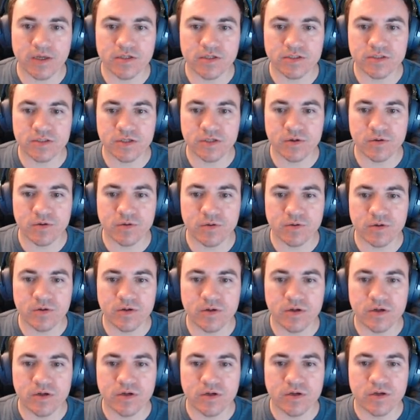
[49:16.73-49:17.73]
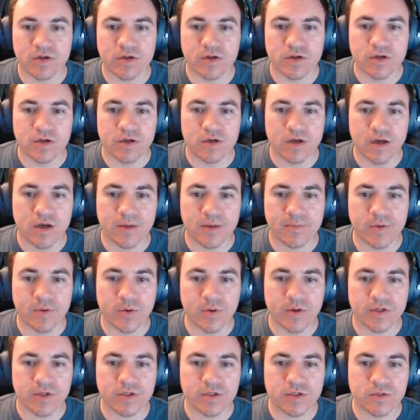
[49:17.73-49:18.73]
So I'm
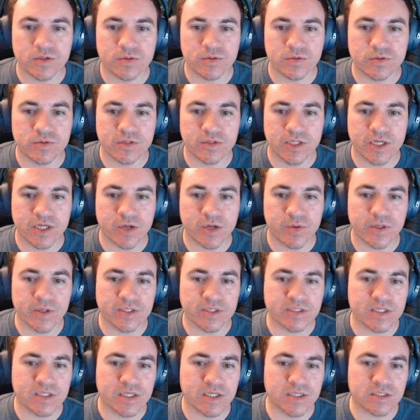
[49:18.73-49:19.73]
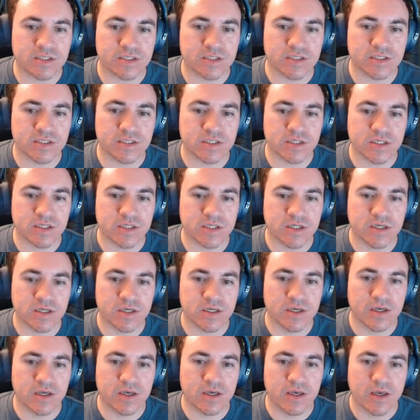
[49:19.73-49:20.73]
going to decrease this
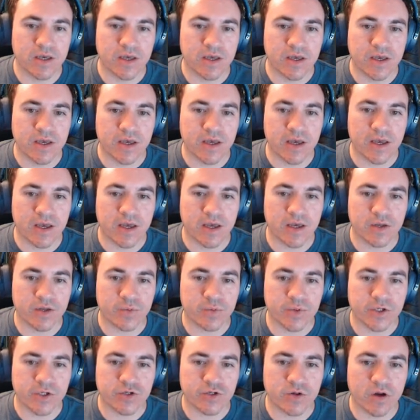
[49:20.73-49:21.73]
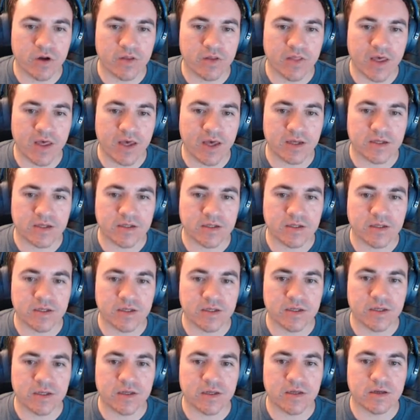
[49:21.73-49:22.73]
and redraw that.
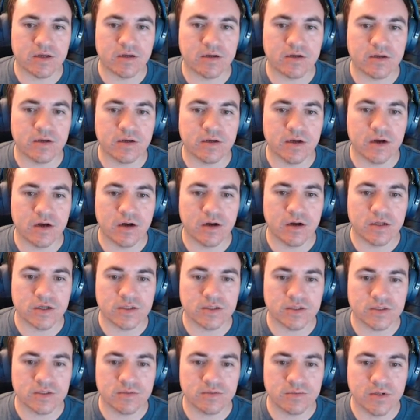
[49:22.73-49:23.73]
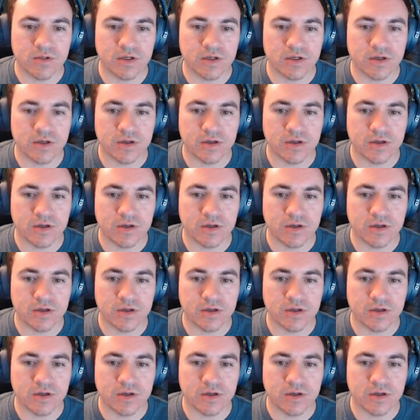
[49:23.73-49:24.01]
Awesome.